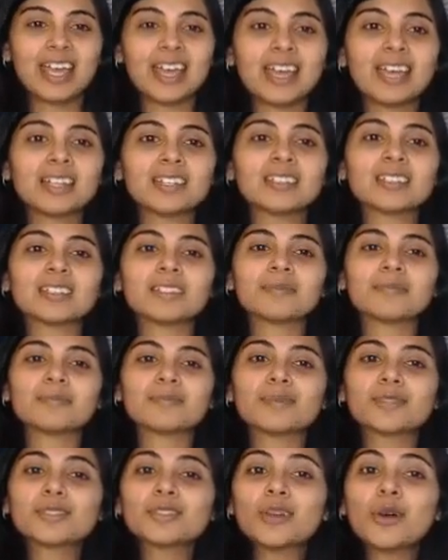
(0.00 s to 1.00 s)
And
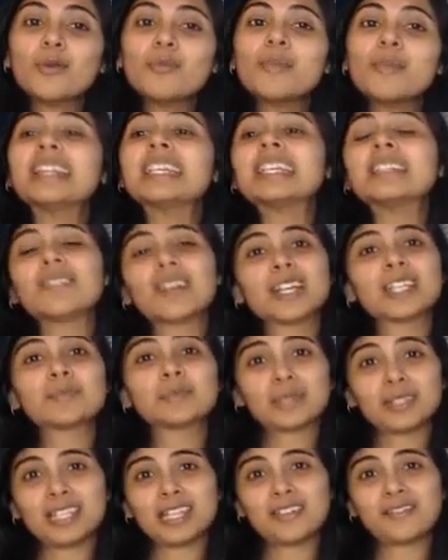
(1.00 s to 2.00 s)
so many of us
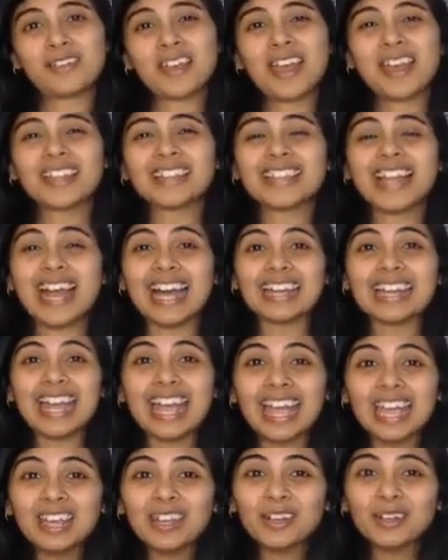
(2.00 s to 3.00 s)
believe that
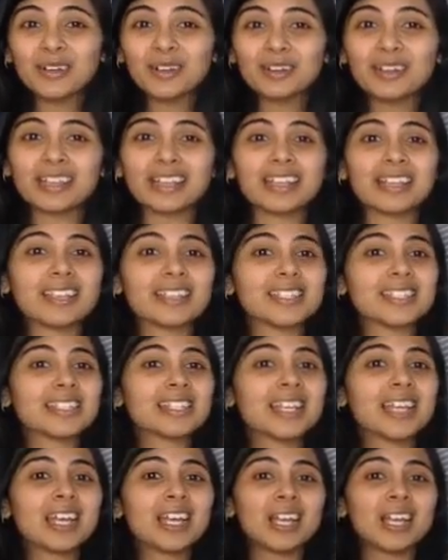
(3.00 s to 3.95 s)
anger is,